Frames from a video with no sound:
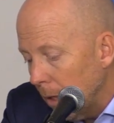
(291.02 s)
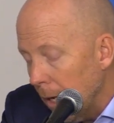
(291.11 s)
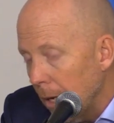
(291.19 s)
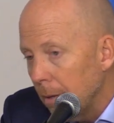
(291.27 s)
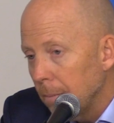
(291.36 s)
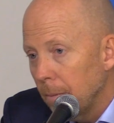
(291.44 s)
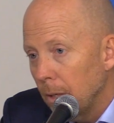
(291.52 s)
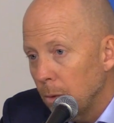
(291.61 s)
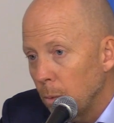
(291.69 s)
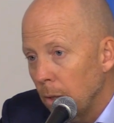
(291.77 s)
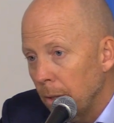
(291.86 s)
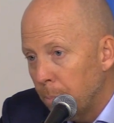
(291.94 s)
Yeah,
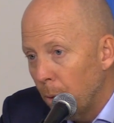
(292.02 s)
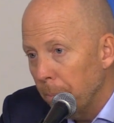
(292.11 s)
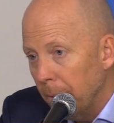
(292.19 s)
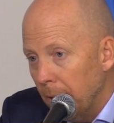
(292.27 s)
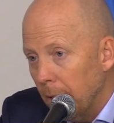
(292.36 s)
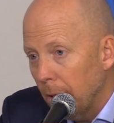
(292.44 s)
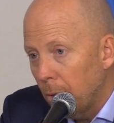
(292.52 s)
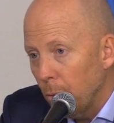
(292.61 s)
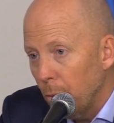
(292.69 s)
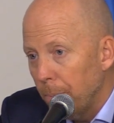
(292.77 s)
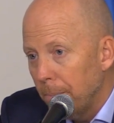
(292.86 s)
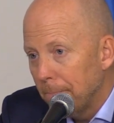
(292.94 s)
as they put me in that
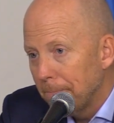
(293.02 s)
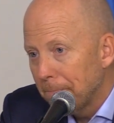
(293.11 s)
group.